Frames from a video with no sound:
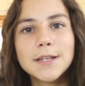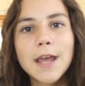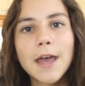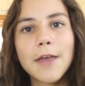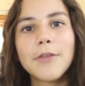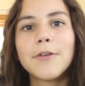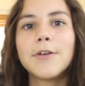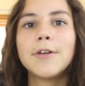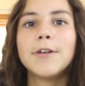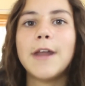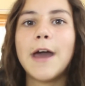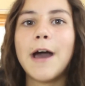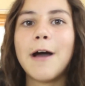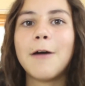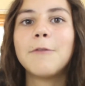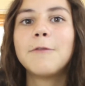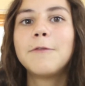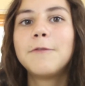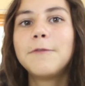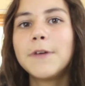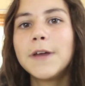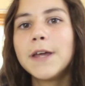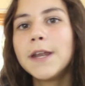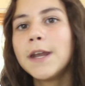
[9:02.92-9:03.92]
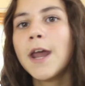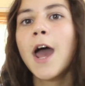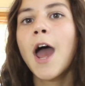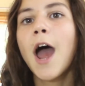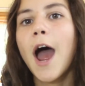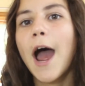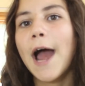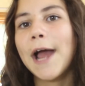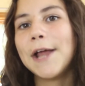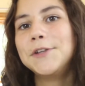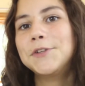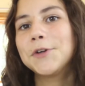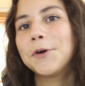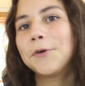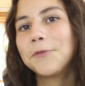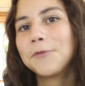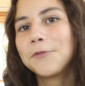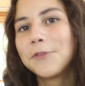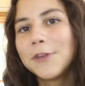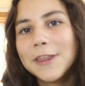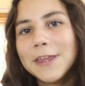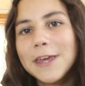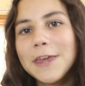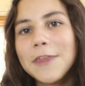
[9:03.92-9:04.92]
together an outfit, I
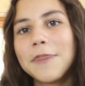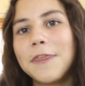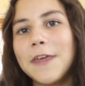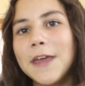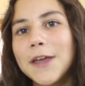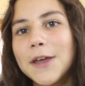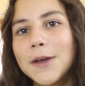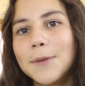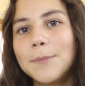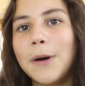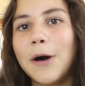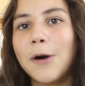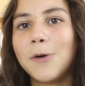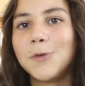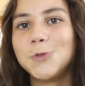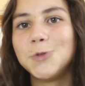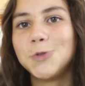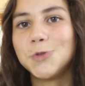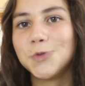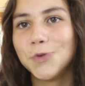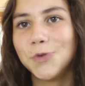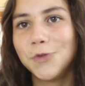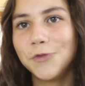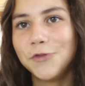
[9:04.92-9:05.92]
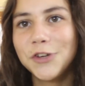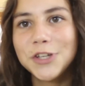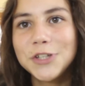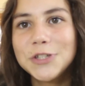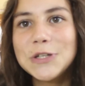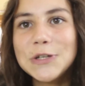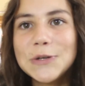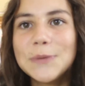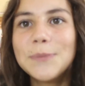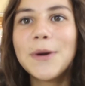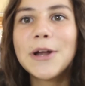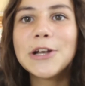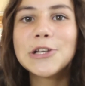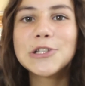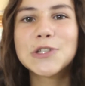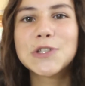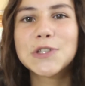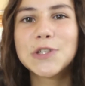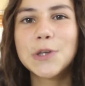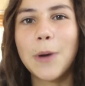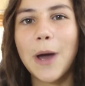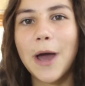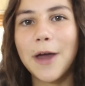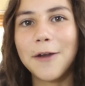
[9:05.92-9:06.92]
don't really think about jewelry too much,
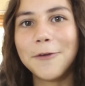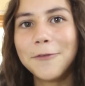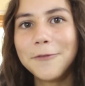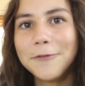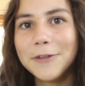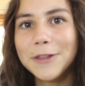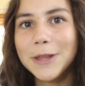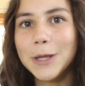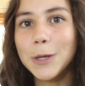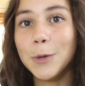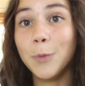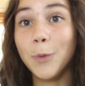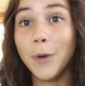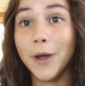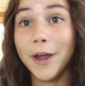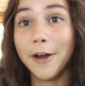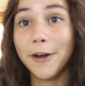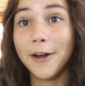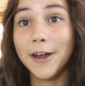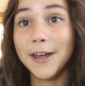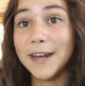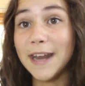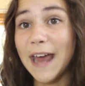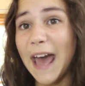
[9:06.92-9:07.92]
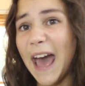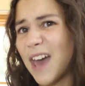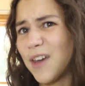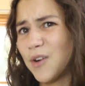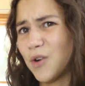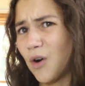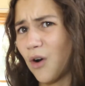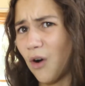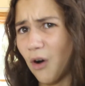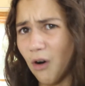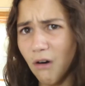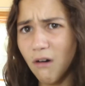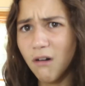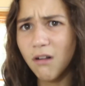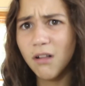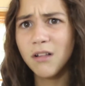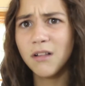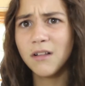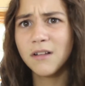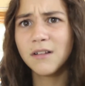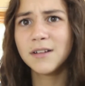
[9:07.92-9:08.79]
so I don't really wear it at all.